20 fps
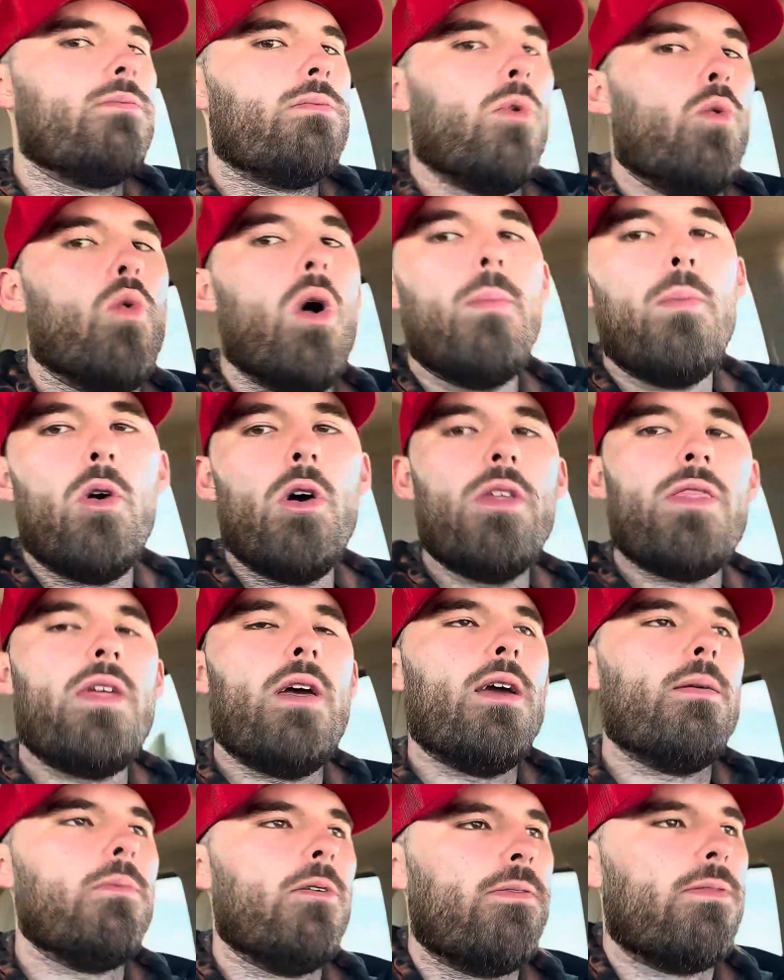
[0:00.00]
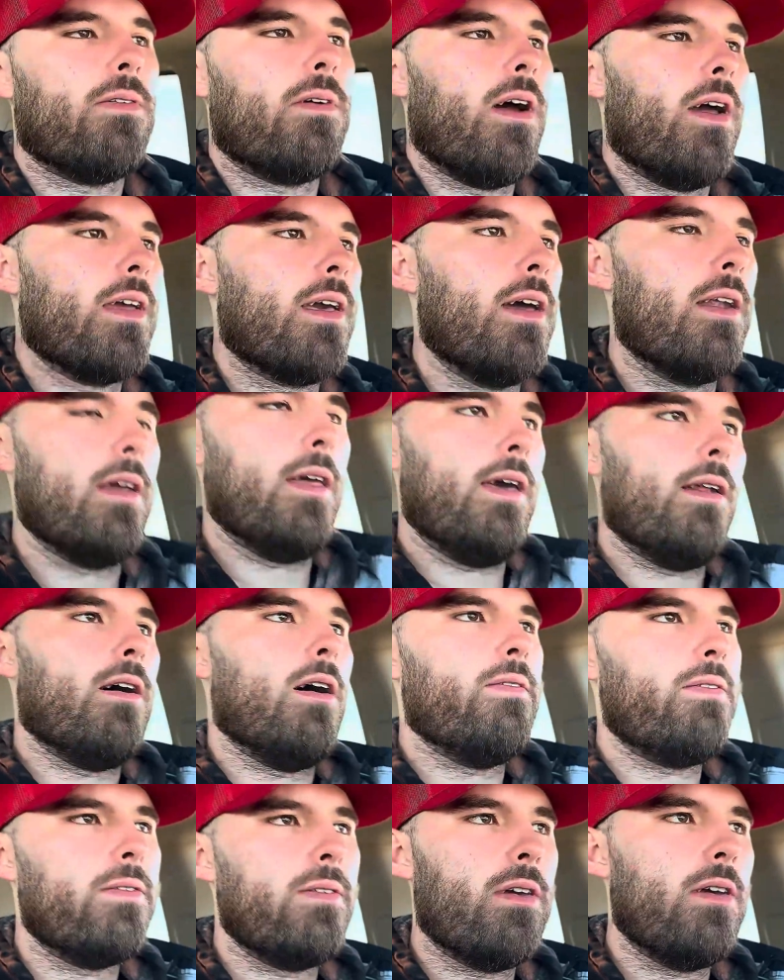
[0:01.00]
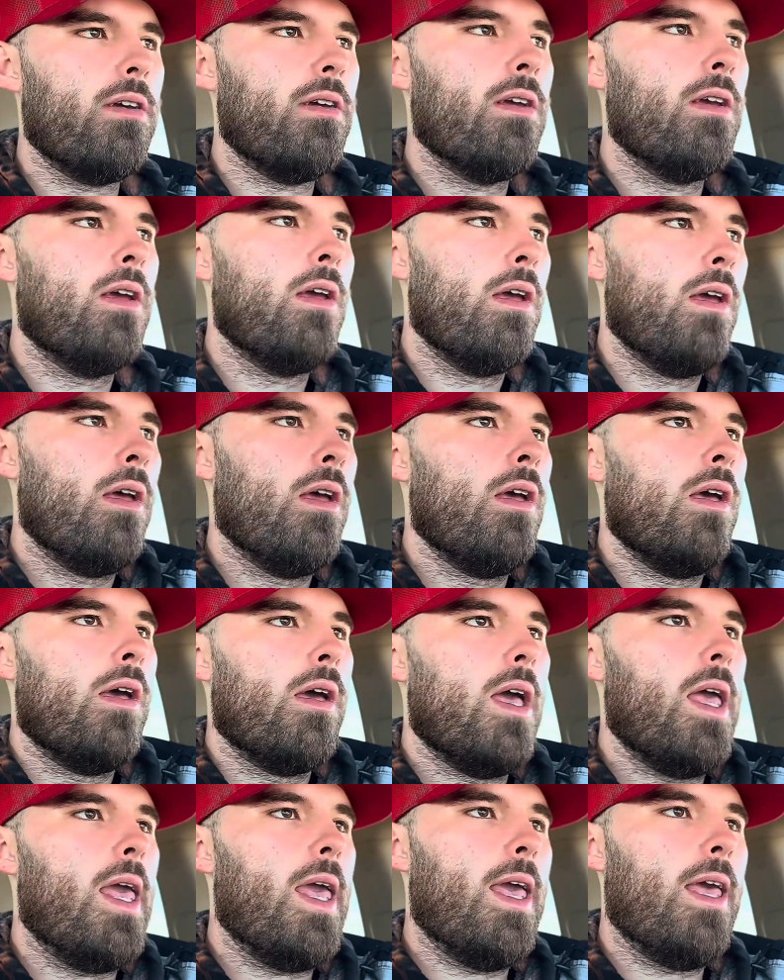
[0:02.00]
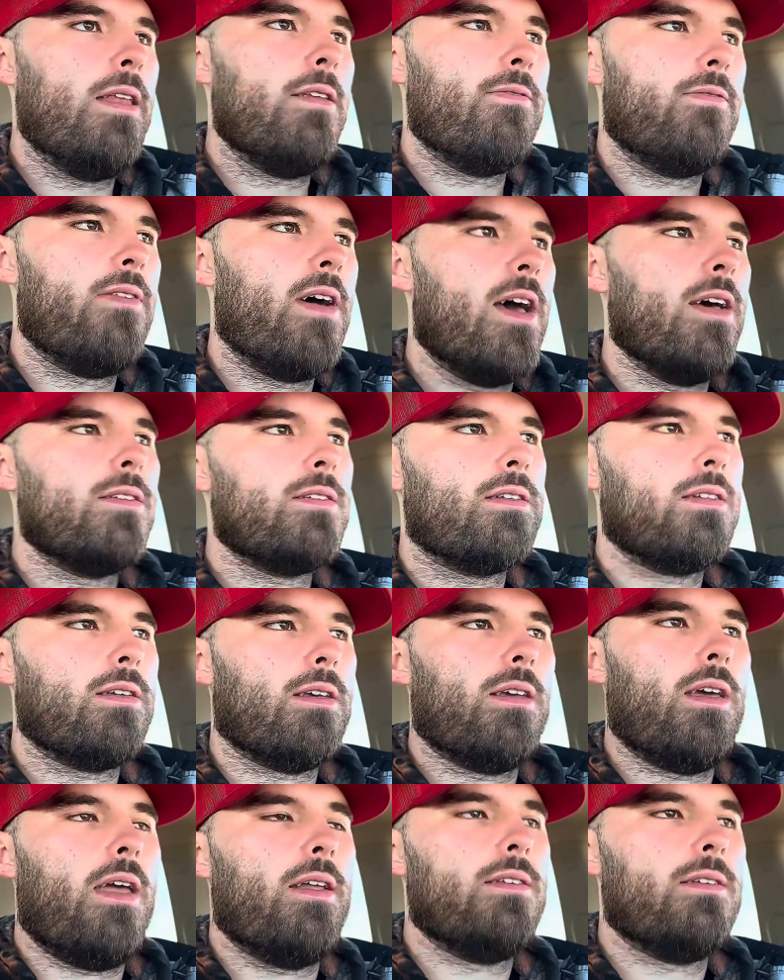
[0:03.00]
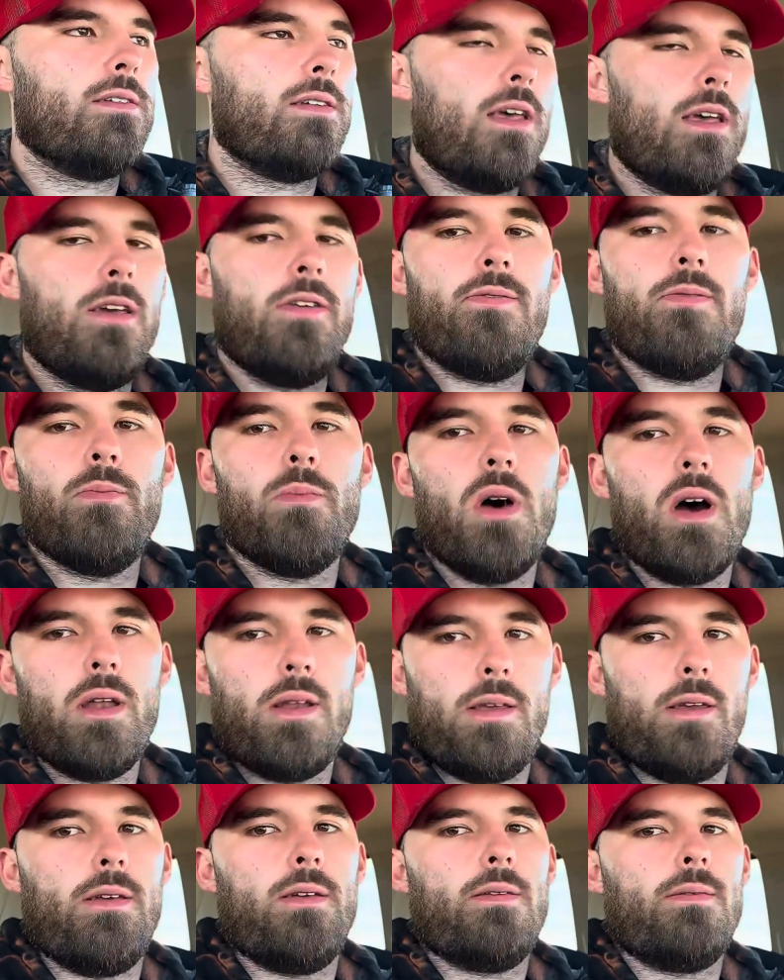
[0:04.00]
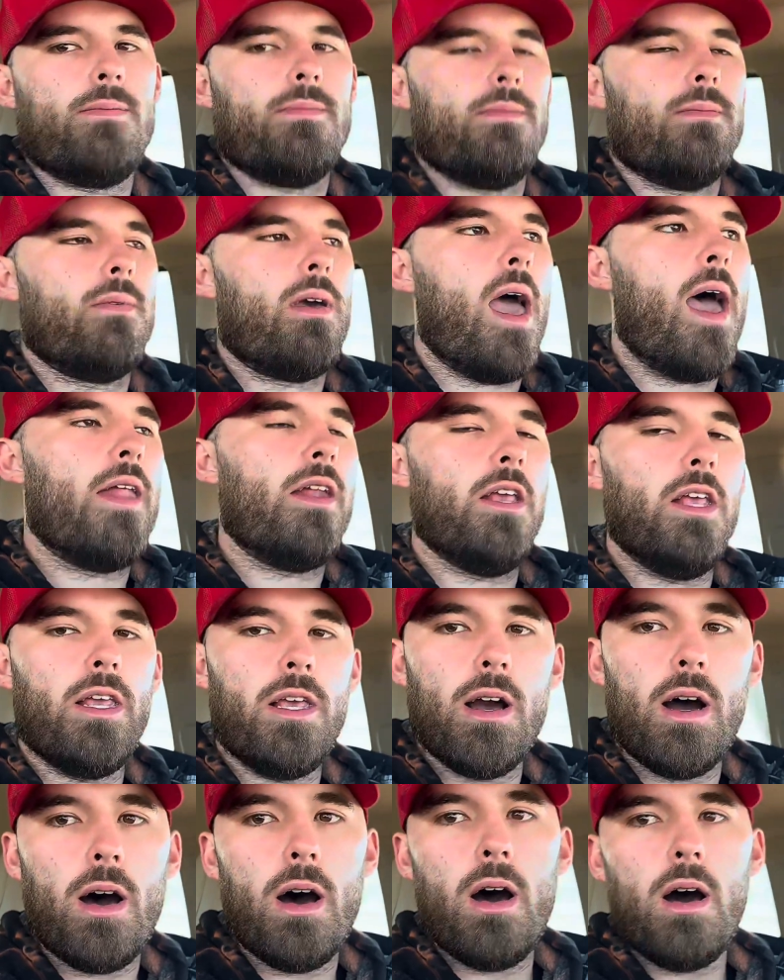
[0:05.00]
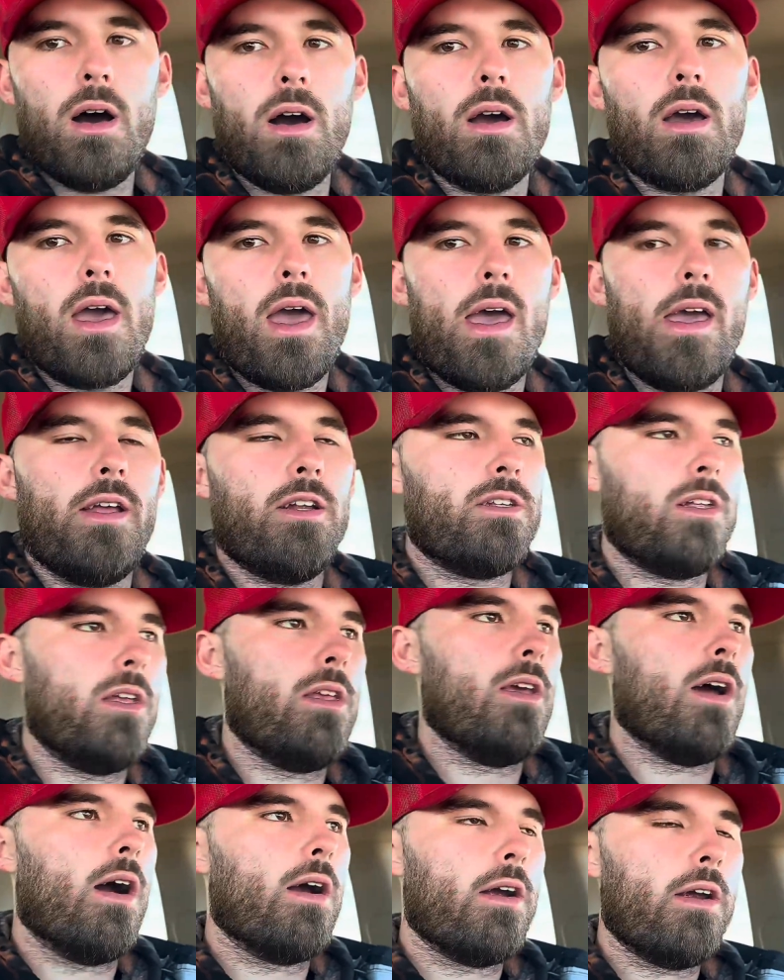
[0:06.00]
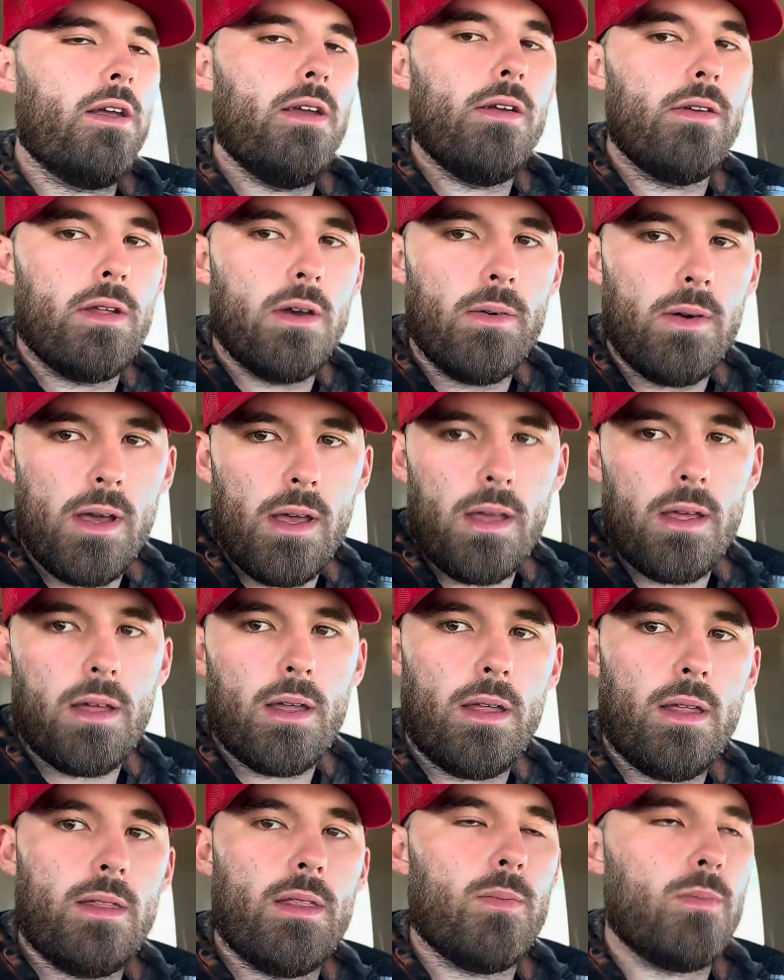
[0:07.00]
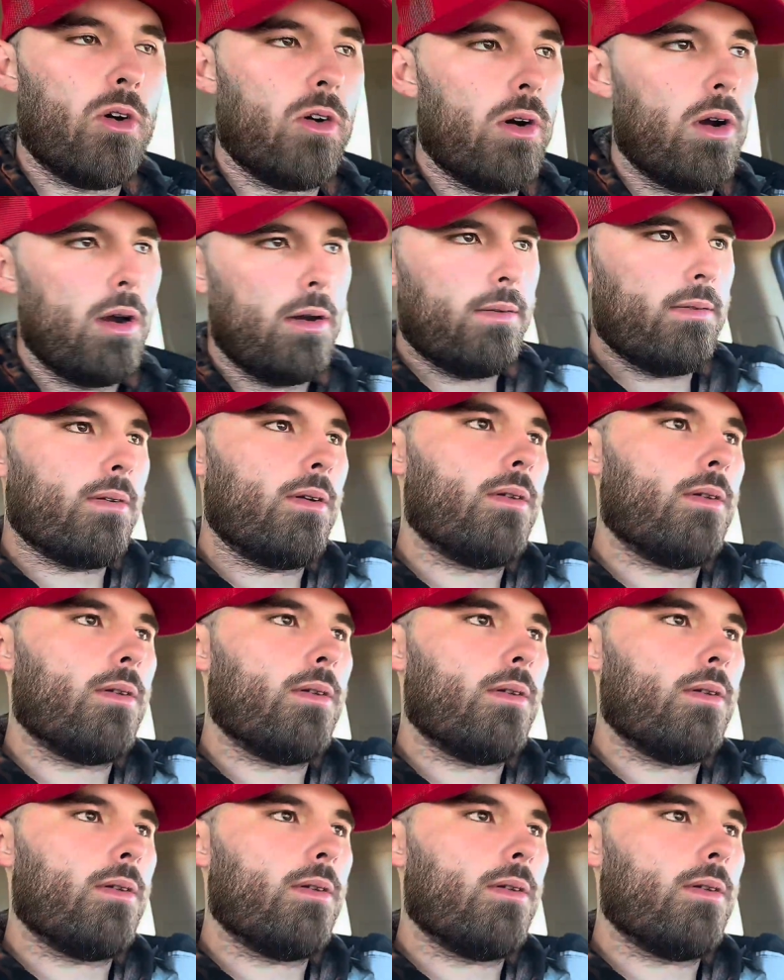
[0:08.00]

One more thing before I kind of get off of here: invest and save money at a young age. The younger you do it, the more